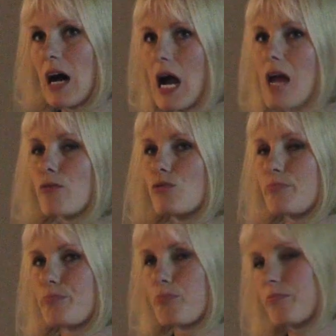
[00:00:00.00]
I would
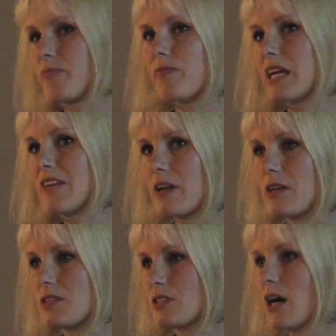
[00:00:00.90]

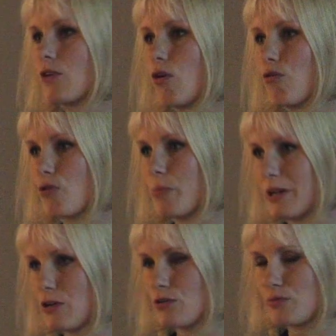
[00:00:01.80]
even start over,
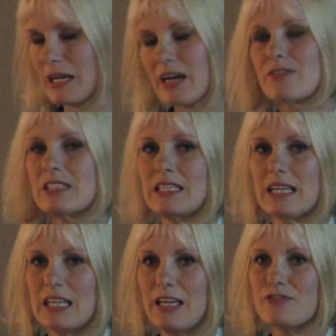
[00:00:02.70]
because we have seen
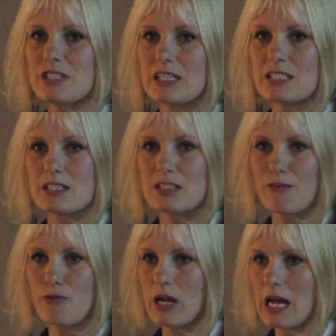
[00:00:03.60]
that if cells are
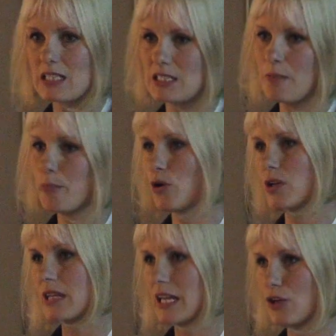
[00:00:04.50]
suffering at some
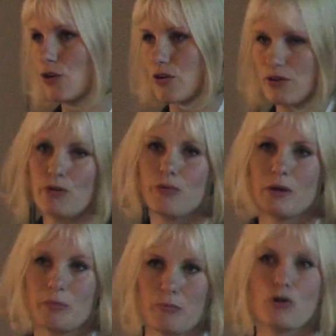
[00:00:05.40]
point, then you
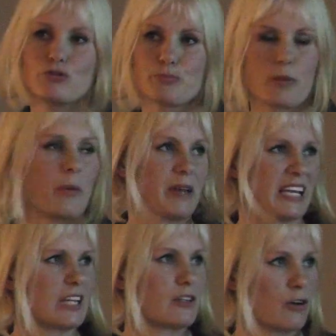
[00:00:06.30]
will most probably
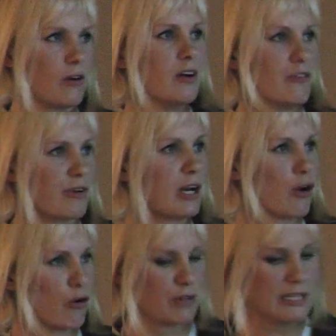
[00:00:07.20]
get a very
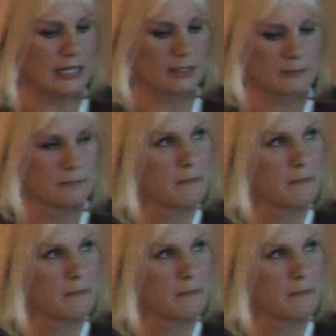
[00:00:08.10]
low yield.